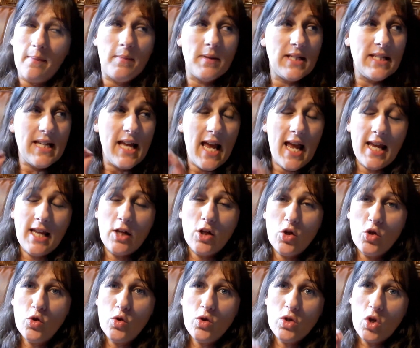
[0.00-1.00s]
The
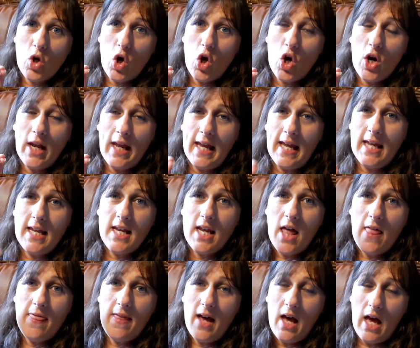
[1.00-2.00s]
potatoes are in
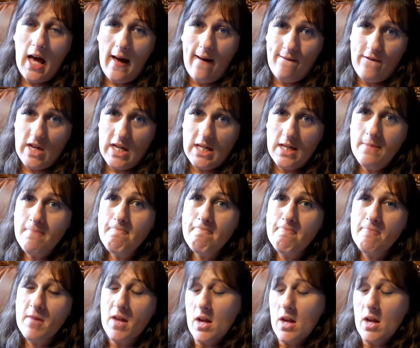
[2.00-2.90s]
the oven.